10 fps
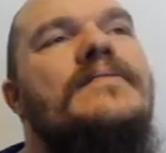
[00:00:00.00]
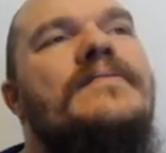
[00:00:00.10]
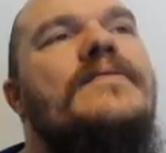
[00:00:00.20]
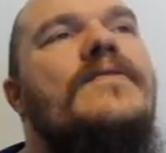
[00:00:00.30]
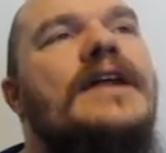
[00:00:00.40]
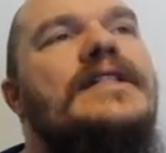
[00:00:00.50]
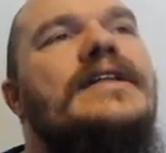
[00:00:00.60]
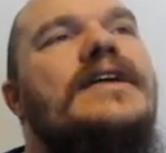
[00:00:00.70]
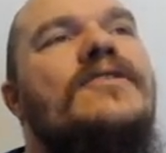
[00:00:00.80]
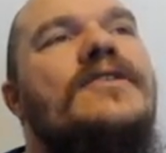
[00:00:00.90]
right
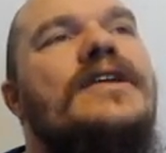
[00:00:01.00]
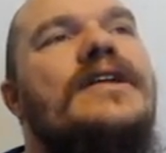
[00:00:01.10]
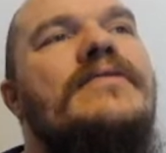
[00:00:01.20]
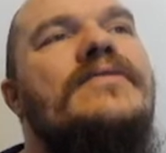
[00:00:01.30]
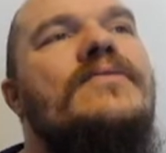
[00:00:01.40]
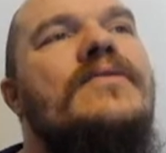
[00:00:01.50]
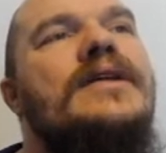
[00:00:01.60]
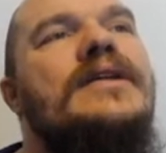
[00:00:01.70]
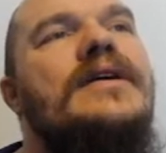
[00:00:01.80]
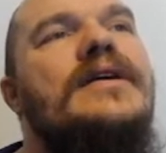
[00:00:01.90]
click on another
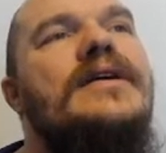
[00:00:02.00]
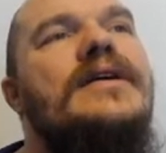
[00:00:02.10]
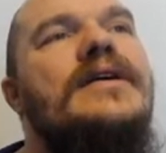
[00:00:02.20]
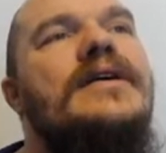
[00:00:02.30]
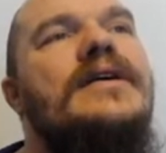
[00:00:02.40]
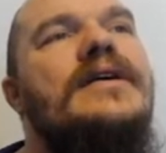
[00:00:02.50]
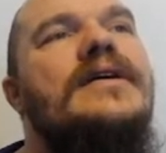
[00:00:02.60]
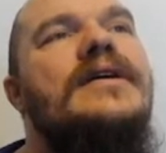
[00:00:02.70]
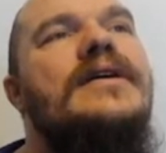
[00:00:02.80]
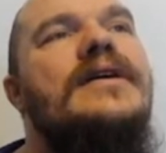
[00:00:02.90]
one
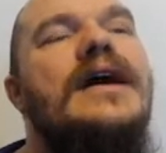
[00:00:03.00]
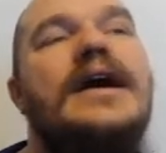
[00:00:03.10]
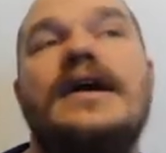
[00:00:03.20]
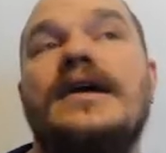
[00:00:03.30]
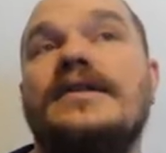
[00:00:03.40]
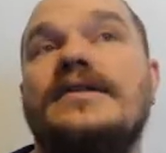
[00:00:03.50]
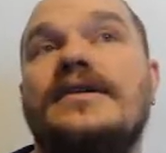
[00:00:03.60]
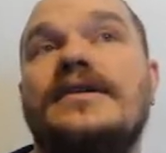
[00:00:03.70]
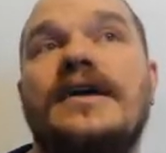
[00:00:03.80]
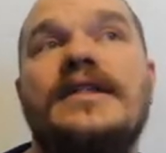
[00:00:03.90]
and
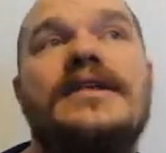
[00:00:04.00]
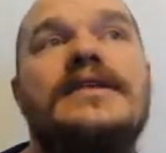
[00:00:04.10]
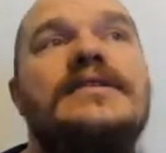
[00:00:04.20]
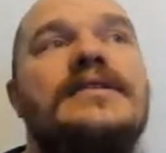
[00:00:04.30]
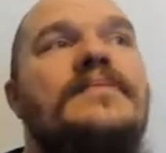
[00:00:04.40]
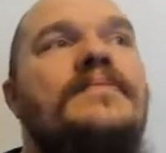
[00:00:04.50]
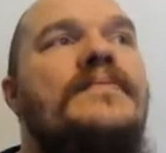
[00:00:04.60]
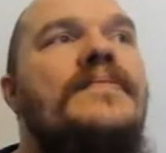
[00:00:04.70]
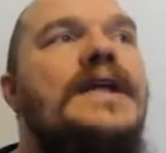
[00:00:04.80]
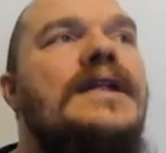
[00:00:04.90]
hit that little
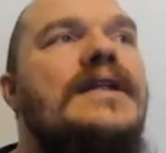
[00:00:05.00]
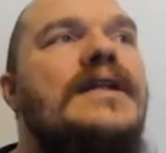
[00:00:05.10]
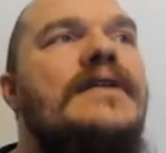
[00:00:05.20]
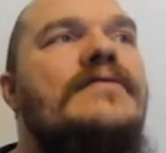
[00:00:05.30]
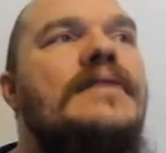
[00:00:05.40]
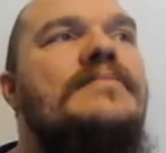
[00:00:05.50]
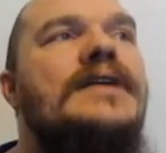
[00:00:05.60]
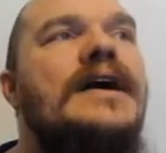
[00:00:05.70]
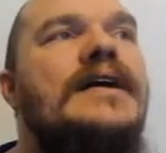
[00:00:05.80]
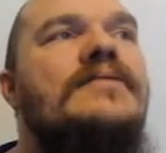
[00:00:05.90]
pin
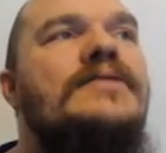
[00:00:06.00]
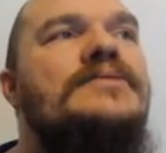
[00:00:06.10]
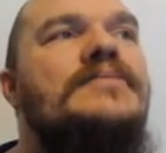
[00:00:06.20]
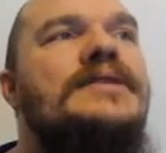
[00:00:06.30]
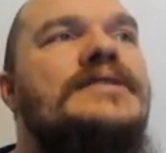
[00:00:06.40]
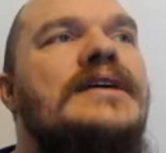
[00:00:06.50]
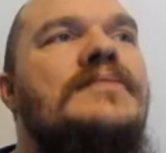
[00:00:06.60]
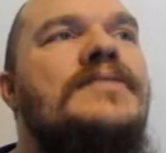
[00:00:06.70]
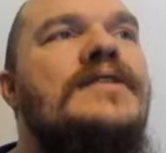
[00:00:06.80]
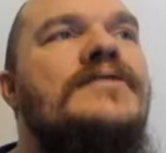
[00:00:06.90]
thumbtack, which means
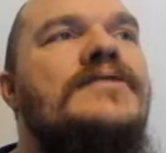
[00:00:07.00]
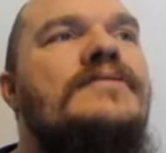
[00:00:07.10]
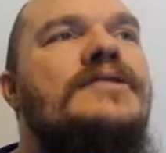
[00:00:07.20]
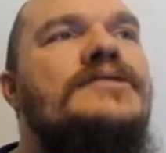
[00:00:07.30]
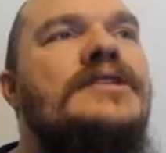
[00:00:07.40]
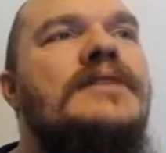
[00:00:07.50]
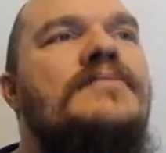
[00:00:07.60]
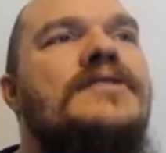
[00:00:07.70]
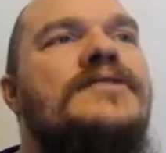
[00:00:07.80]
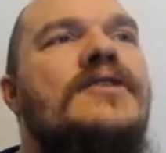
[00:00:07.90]
keep this, which will
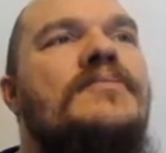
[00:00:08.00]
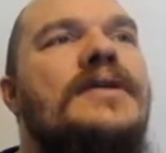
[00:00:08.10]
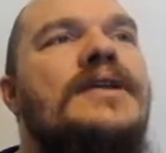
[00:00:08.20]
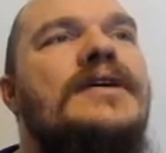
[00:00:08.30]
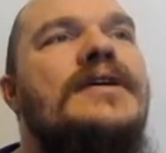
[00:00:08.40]
keep this open.